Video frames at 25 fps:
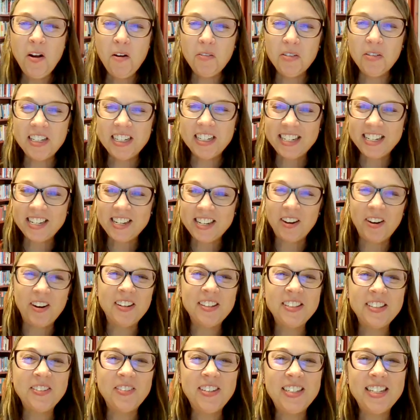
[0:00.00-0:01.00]
We'll just share
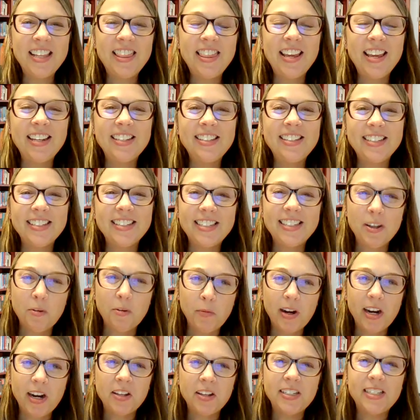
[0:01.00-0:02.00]
all sorts of things, because
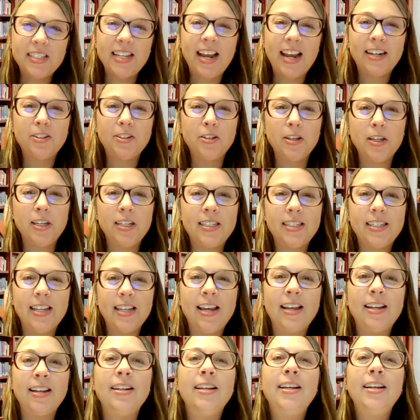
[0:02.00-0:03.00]
someone else actually
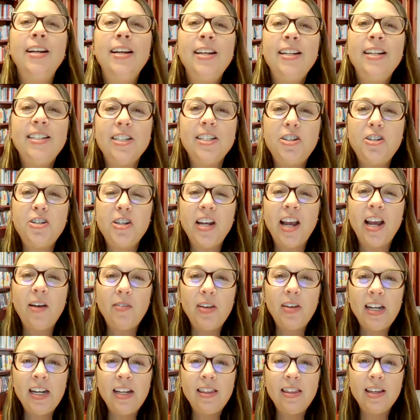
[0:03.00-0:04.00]
said, did she
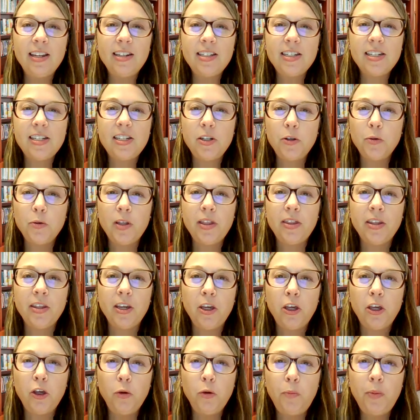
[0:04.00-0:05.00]
have anything to do with the
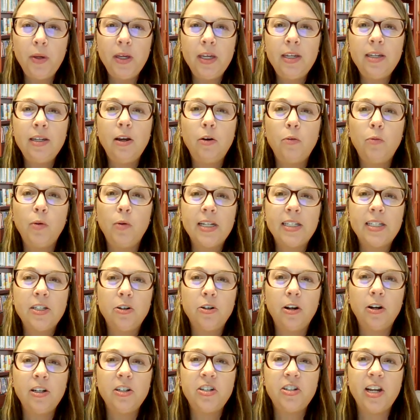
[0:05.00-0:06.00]
Kewpie
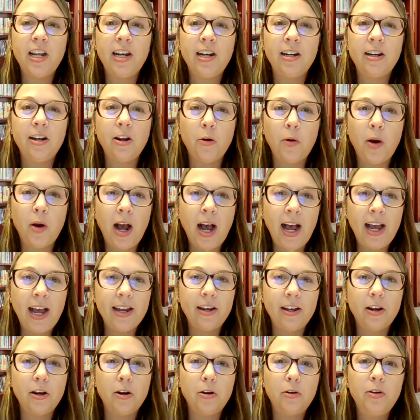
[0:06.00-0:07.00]
restaurant chain in
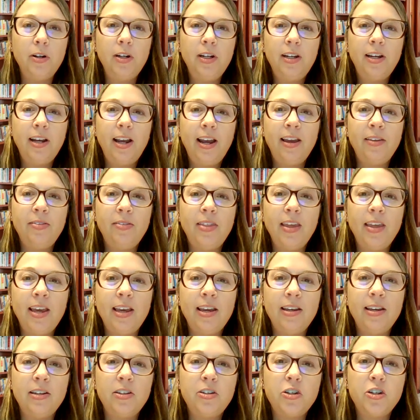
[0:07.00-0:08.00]
Ohio? And
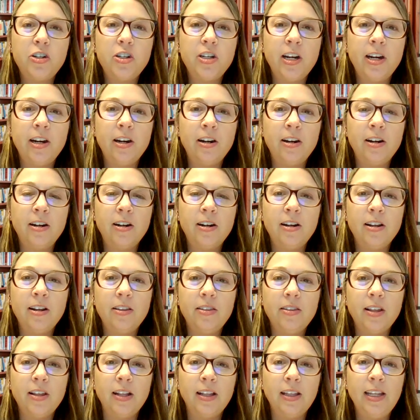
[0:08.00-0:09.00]
they shared
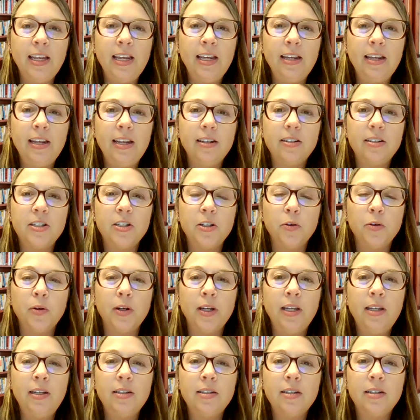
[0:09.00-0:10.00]
the link to
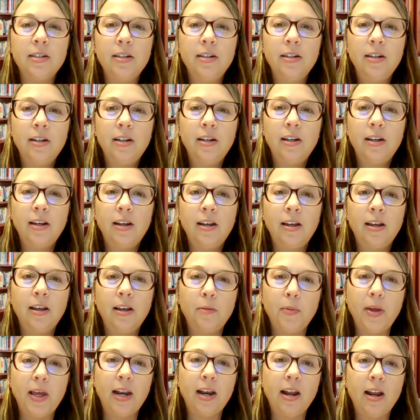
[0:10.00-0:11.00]
it.
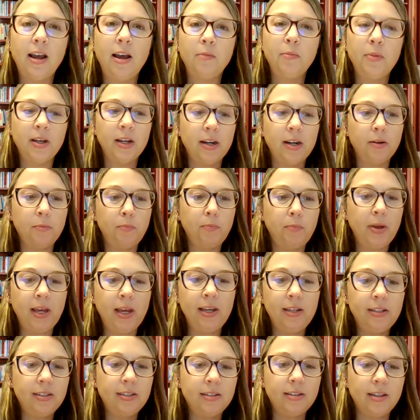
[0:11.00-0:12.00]
And I'm going to
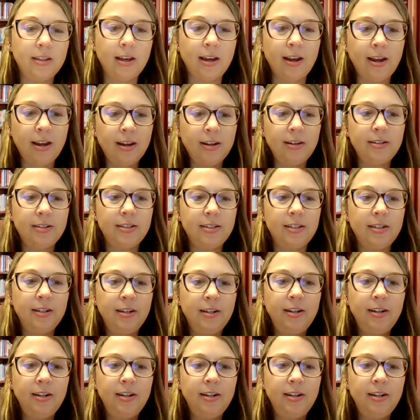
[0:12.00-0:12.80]
paste that